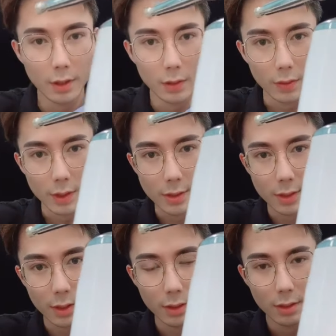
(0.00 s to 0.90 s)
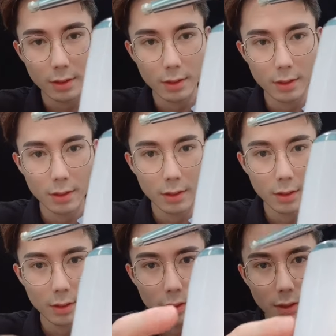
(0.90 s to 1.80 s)
You can see
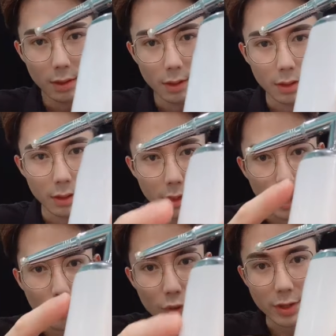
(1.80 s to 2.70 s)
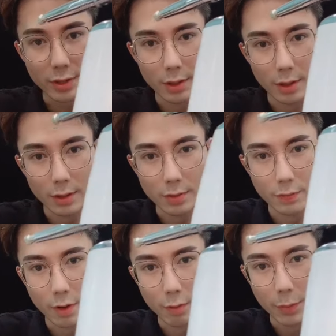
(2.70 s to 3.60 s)
the compressor is
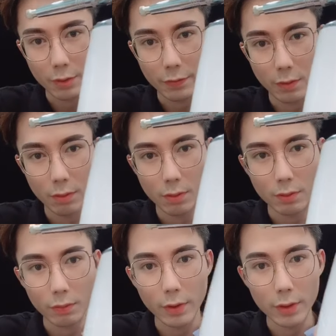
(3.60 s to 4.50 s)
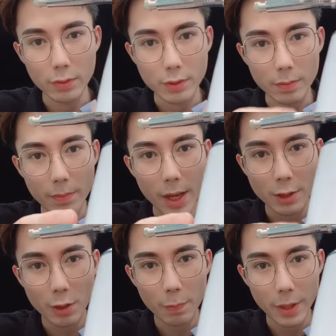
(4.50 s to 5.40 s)
very beautiful. We use
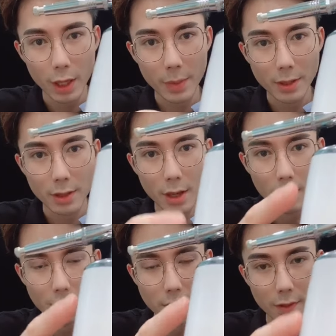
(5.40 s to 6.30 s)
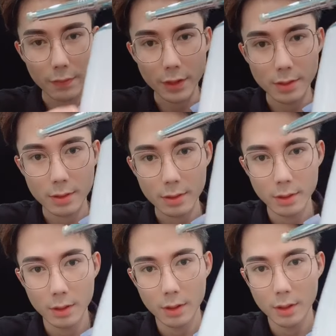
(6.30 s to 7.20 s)
metal pigment on the surface.
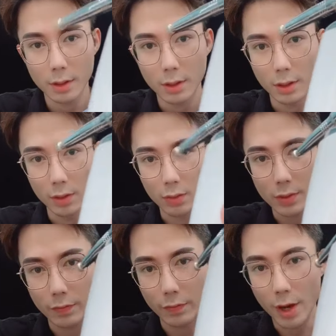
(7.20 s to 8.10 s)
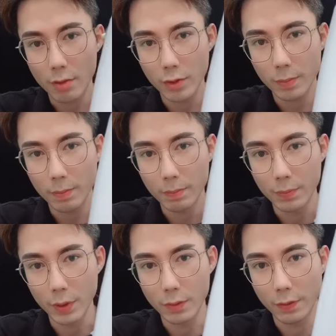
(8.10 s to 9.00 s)
It looks very
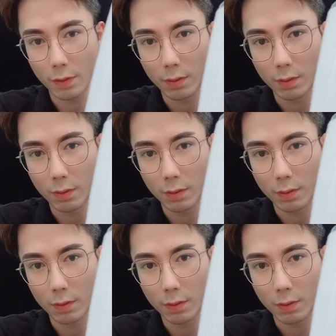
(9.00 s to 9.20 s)
beautiful.